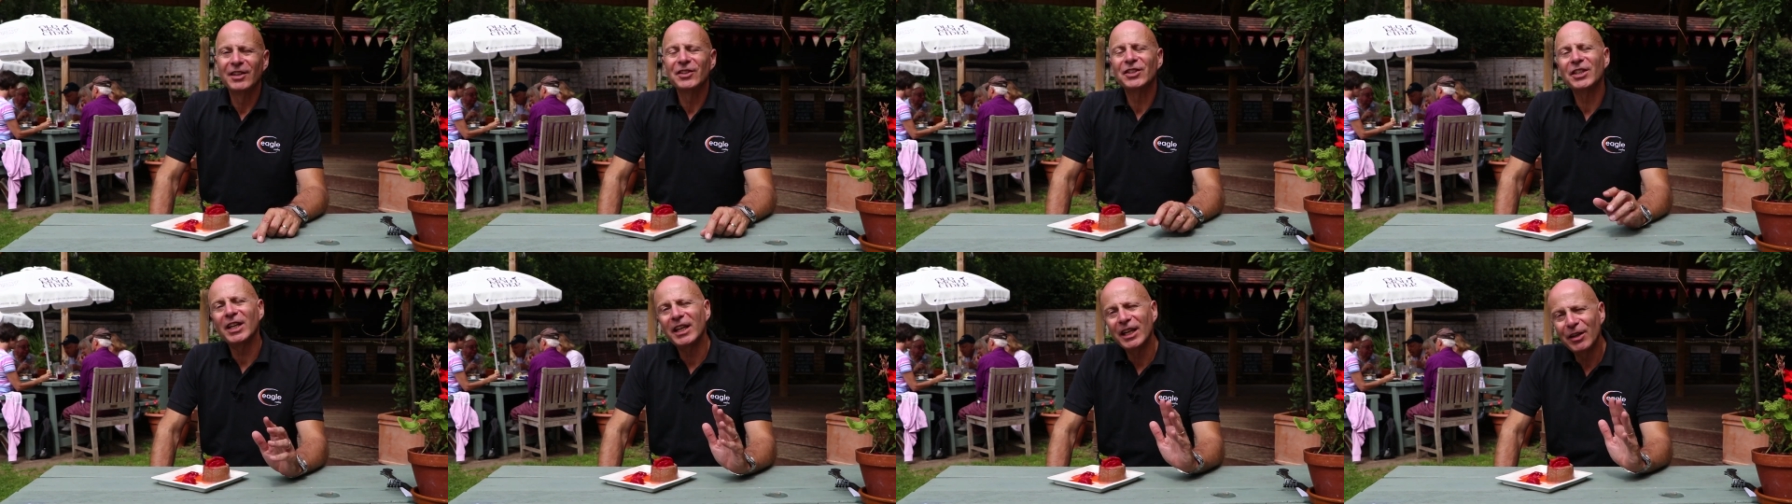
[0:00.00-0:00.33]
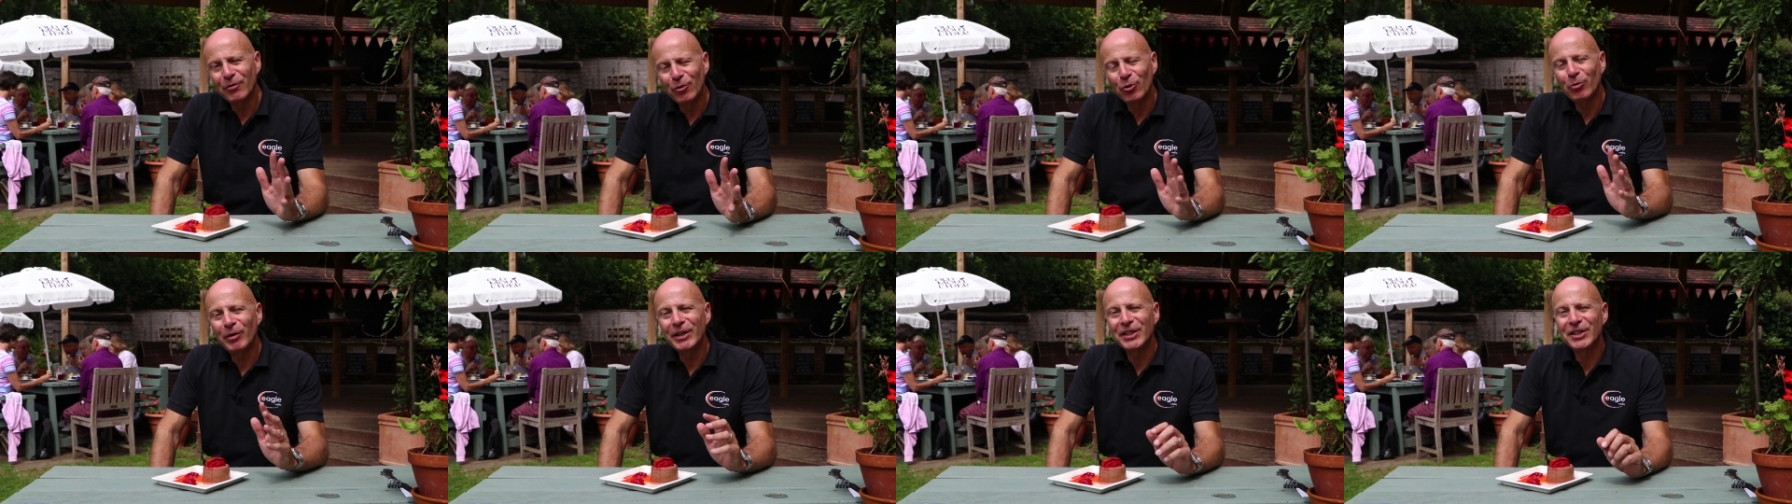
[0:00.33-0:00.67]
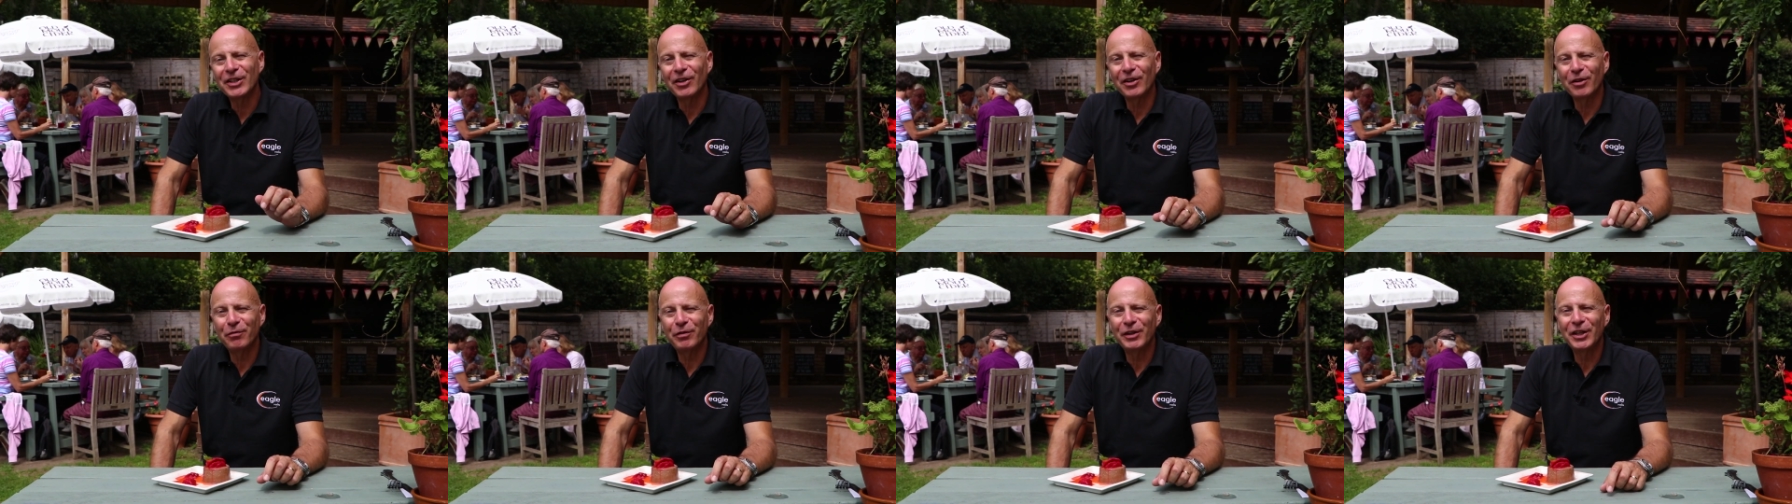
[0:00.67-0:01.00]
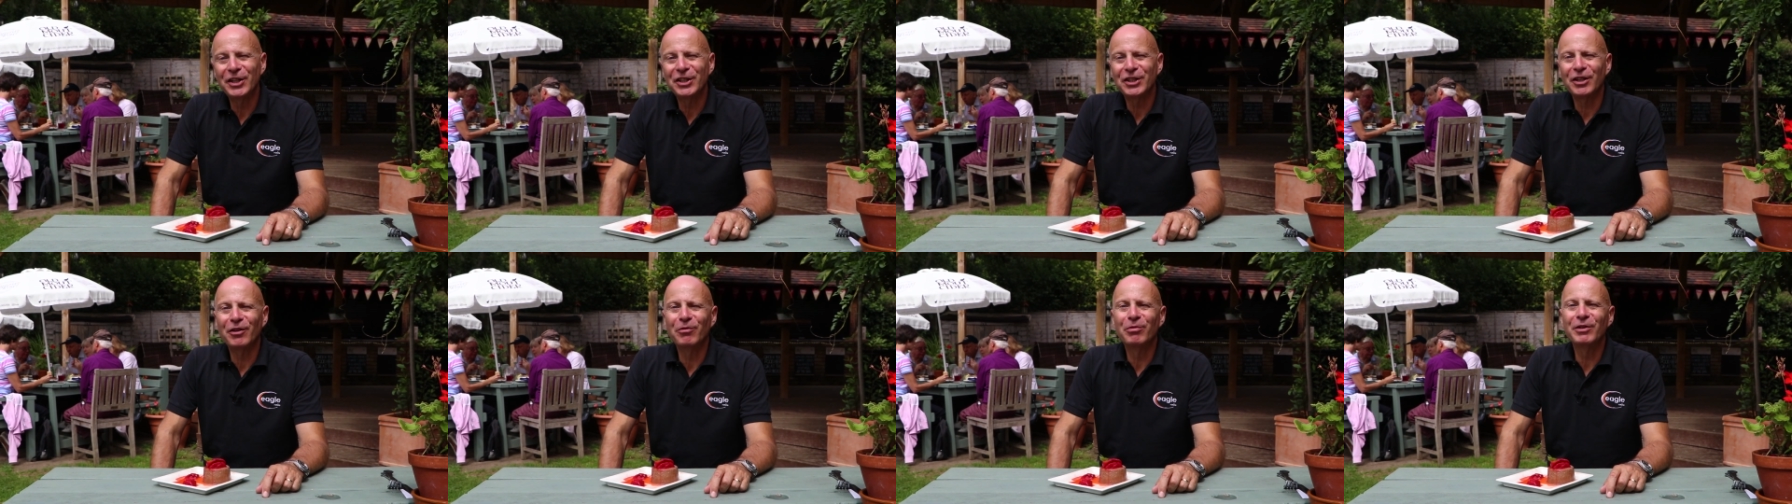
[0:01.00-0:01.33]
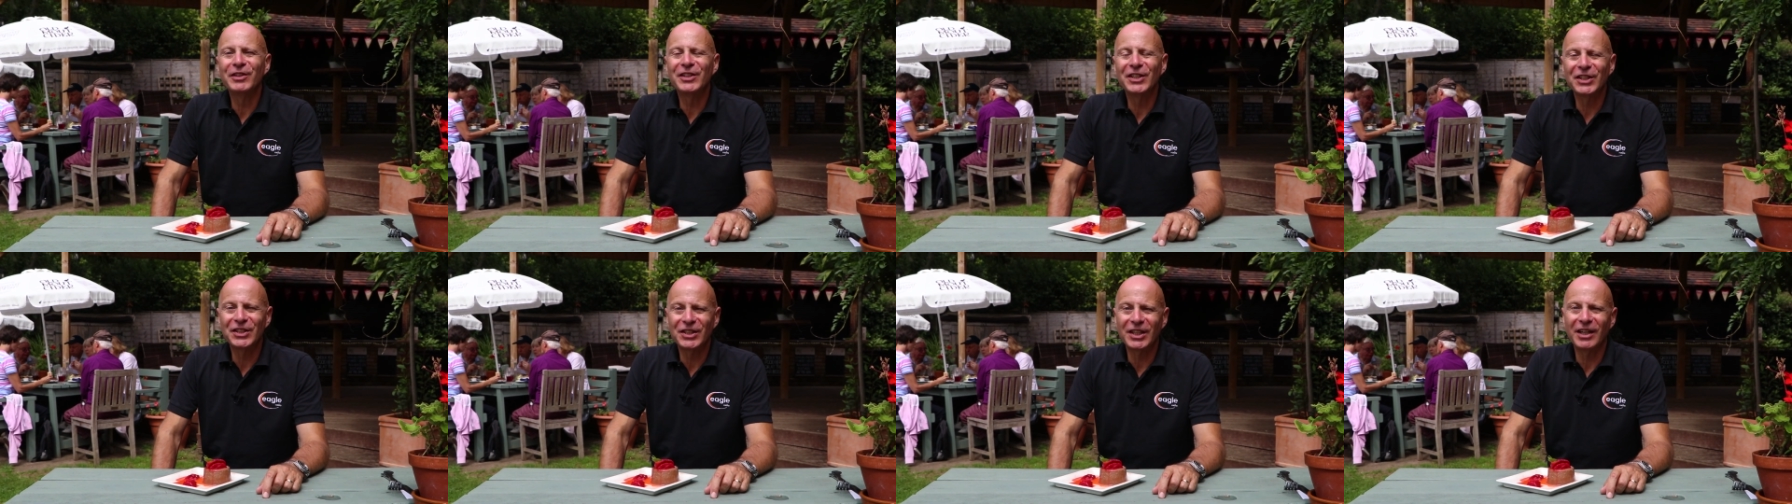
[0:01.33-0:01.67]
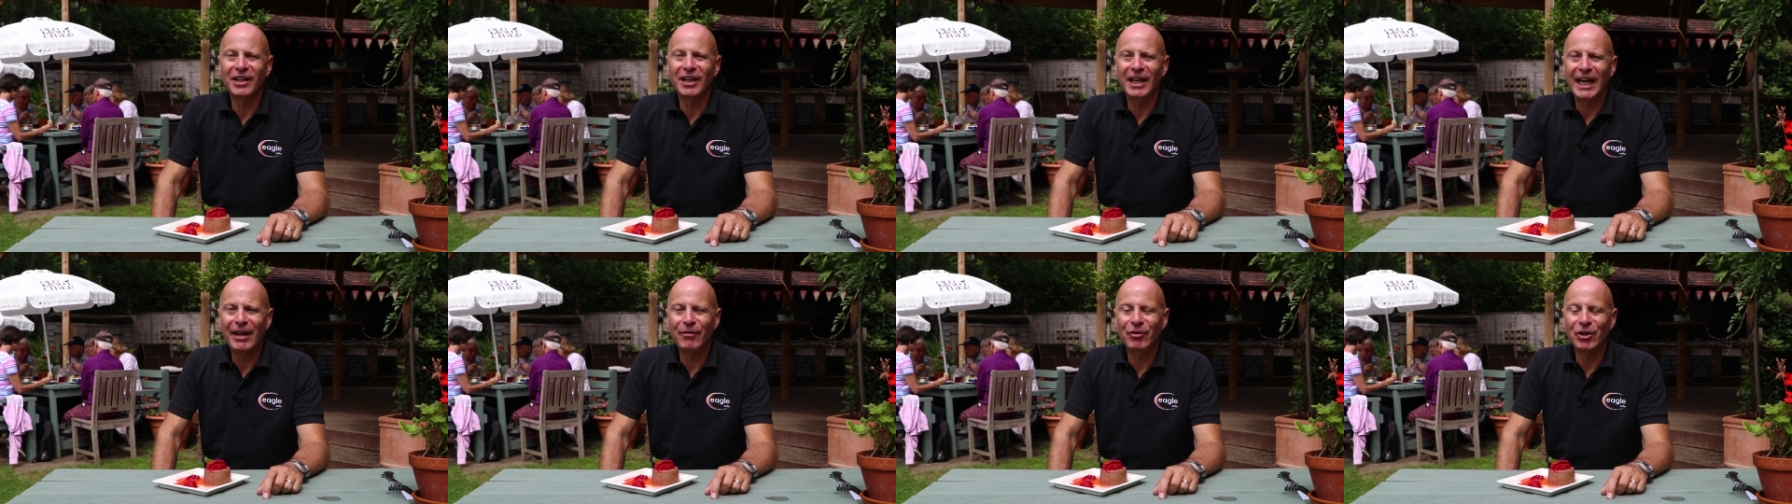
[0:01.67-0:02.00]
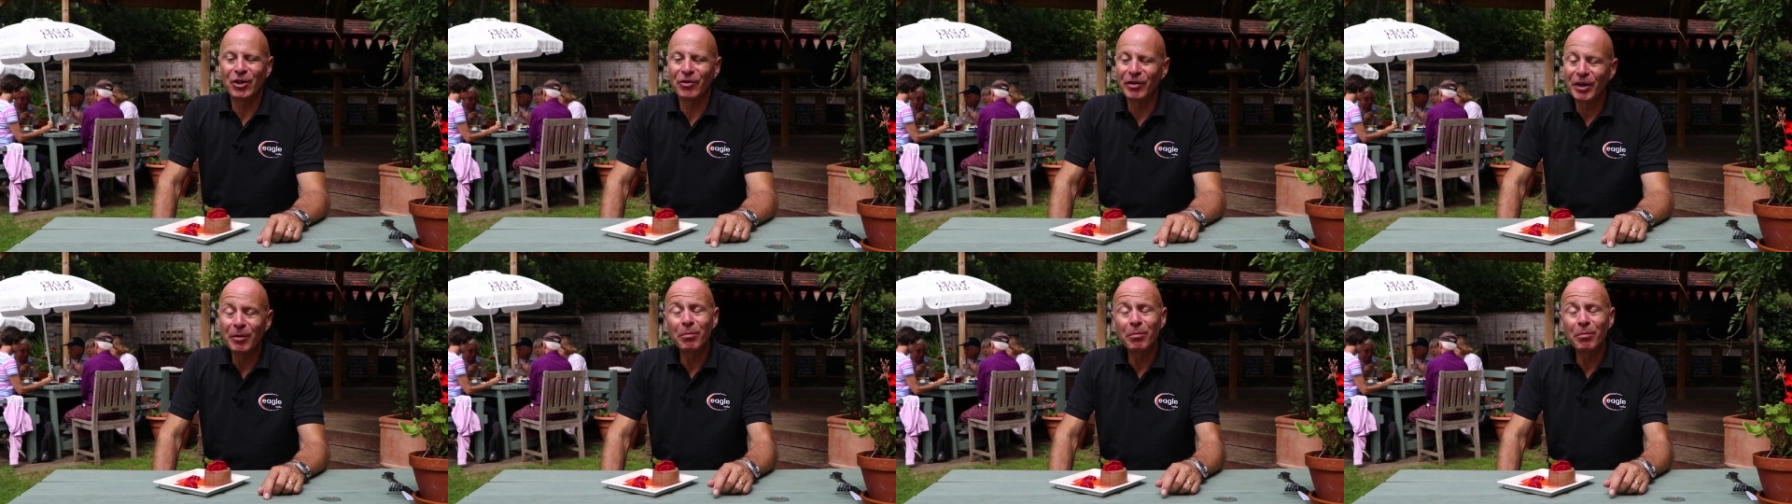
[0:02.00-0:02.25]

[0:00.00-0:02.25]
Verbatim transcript: So you've always got to finish off with dessert, haven't you?